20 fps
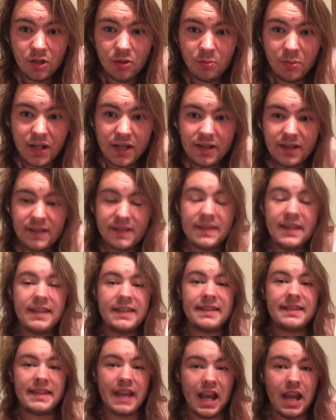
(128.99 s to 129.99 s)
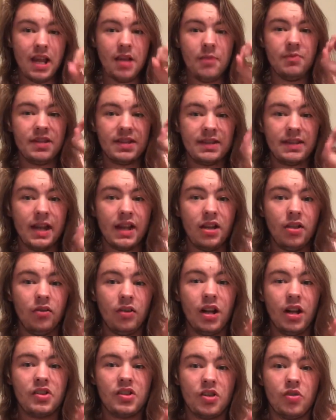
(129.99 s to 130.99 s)
Because the same
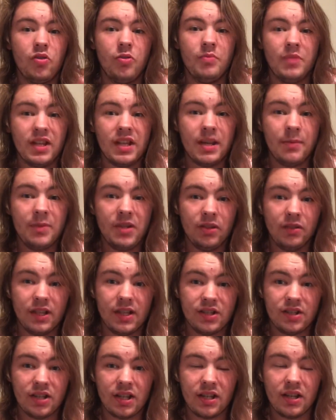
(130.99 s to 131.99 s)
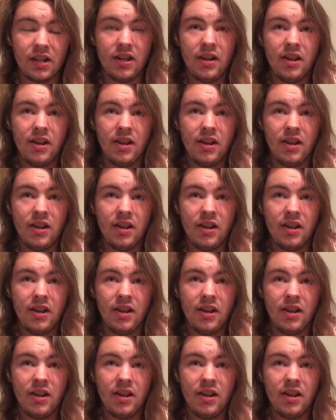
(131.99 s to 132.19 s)
psychological manipulation